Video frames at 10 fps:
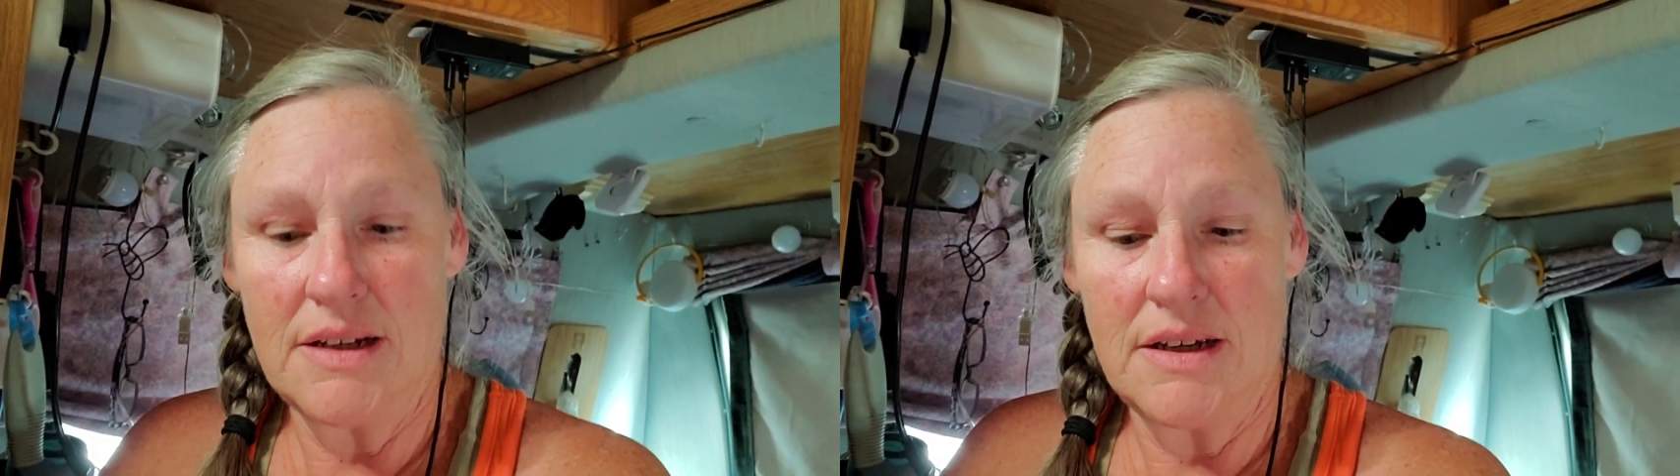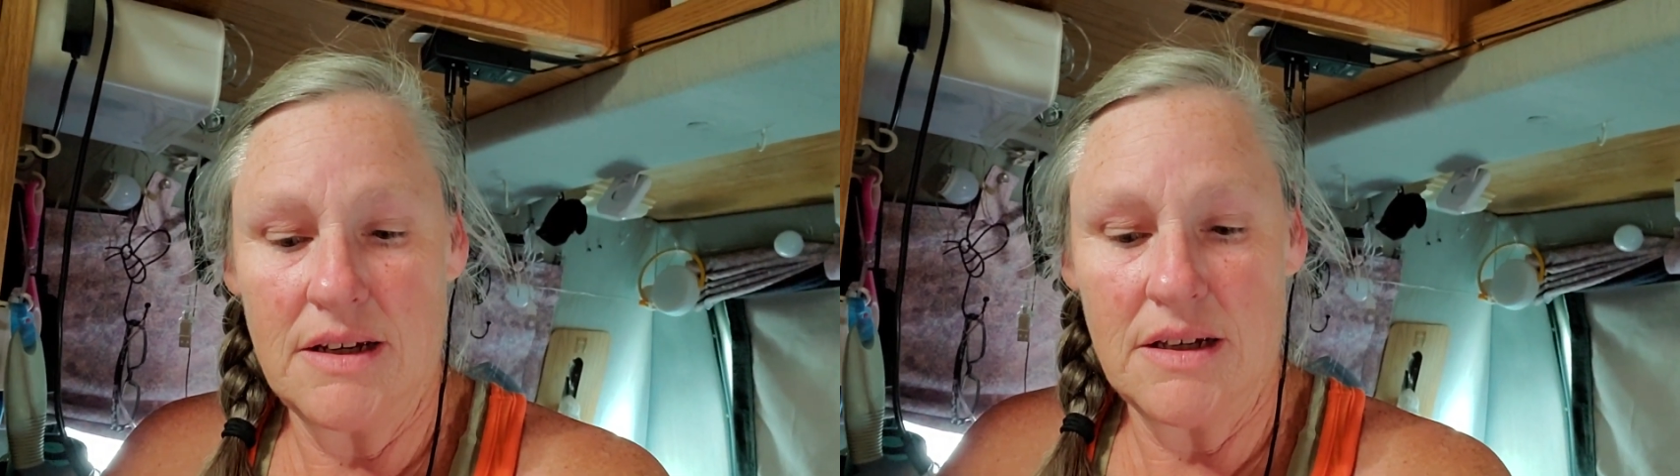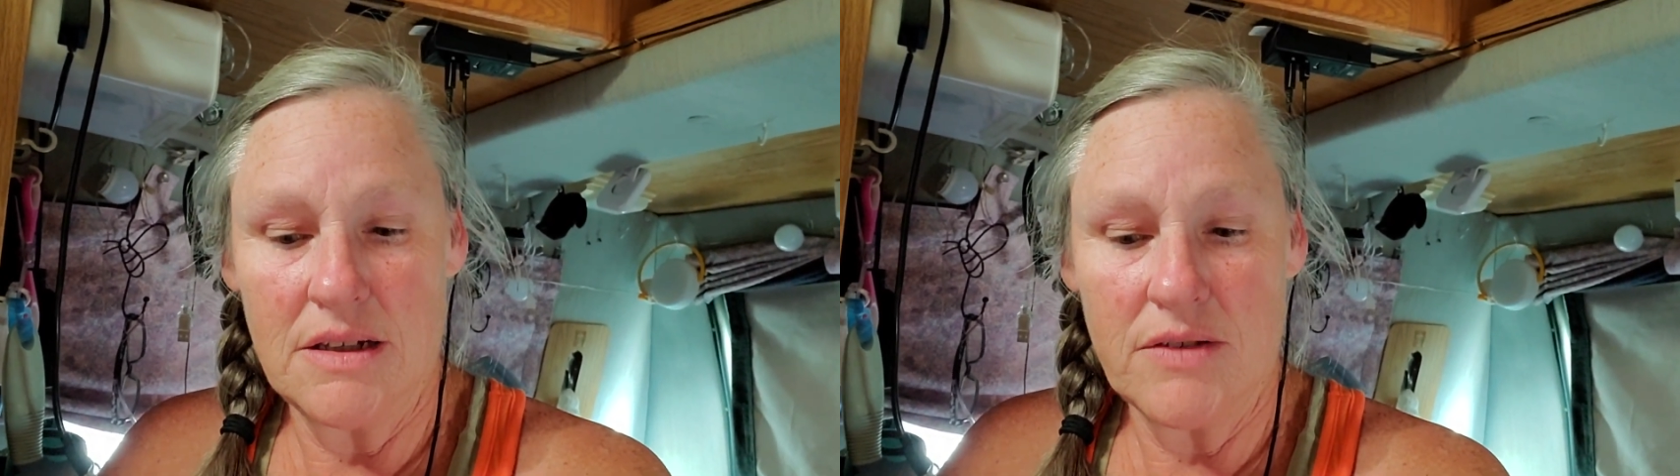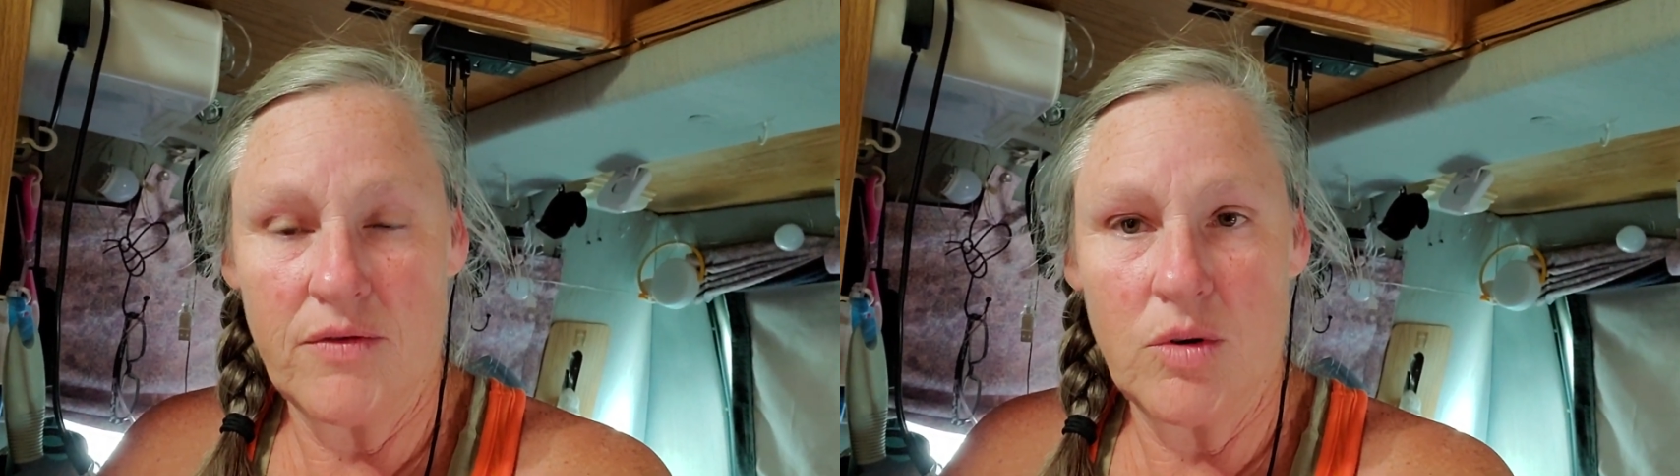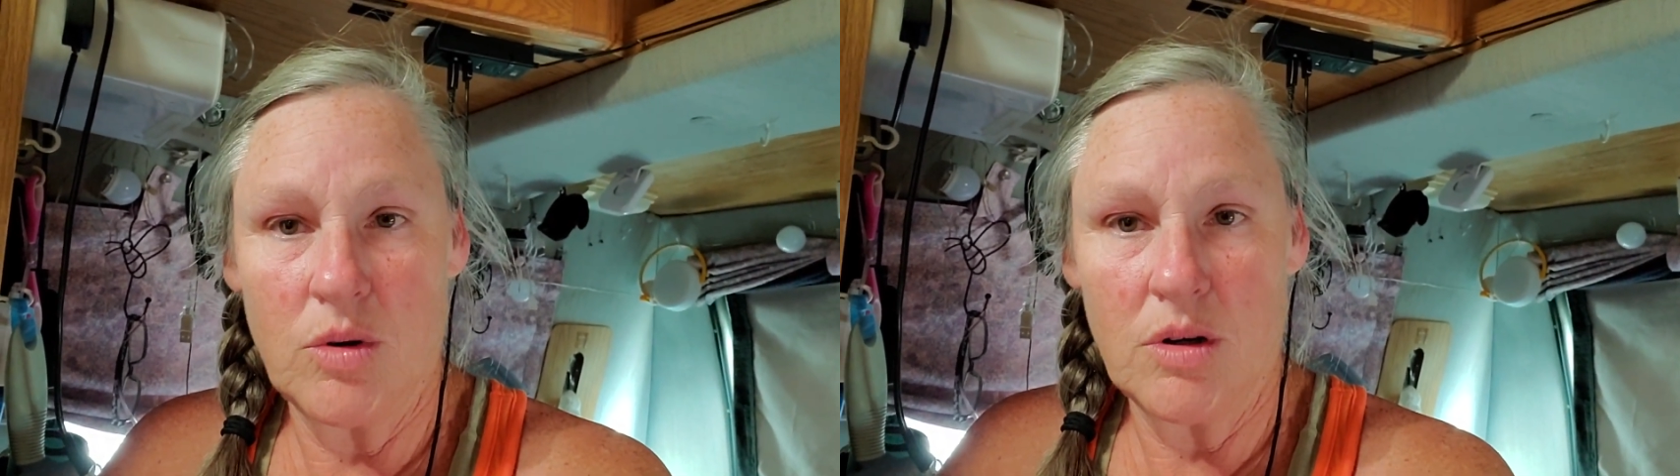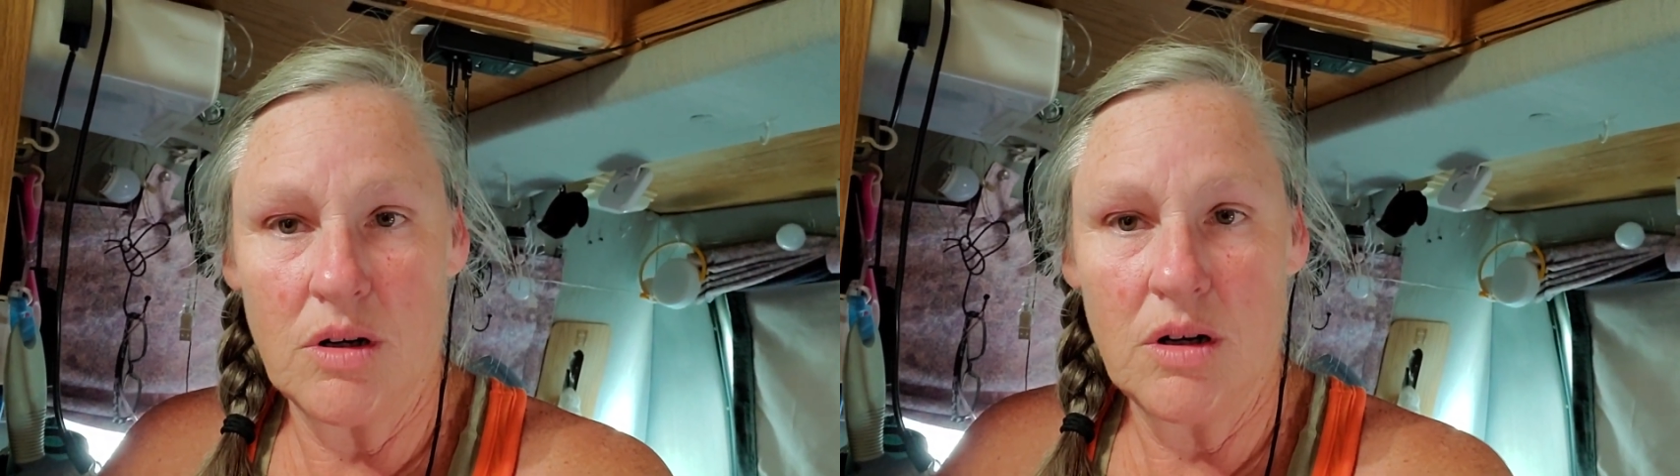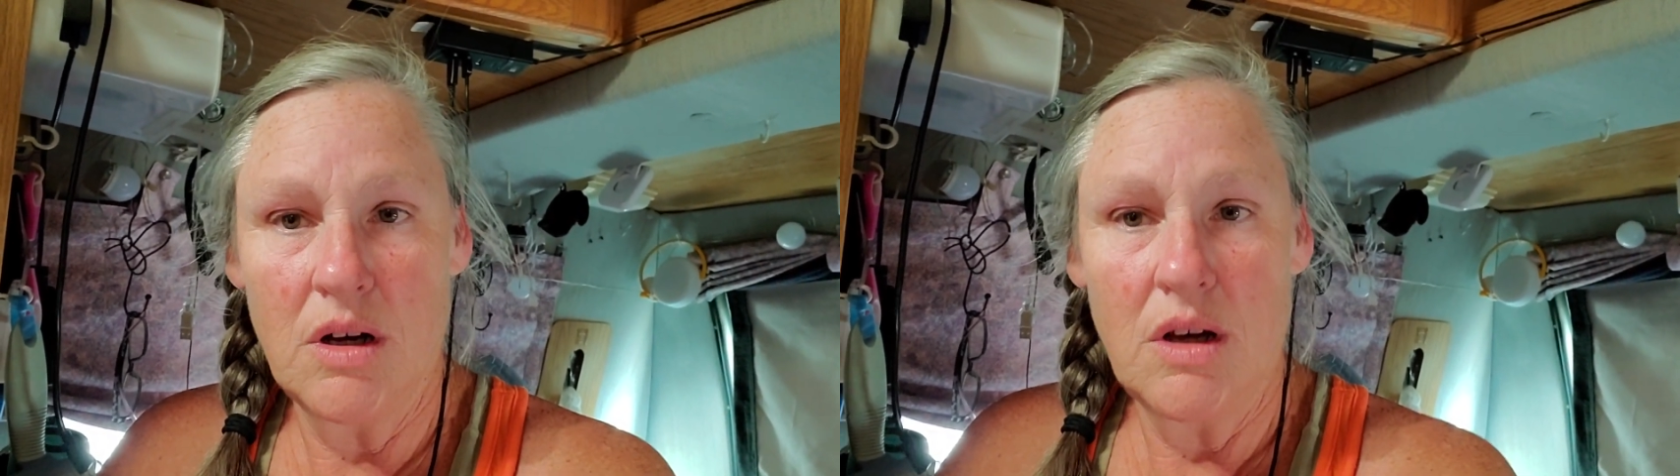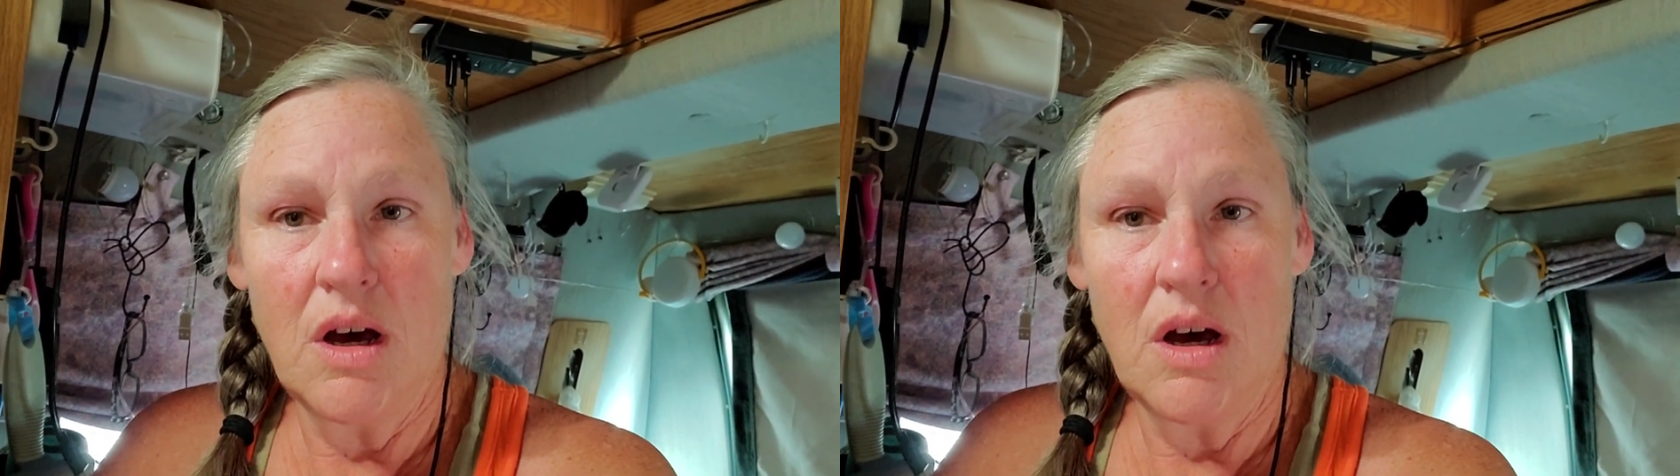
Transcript: is for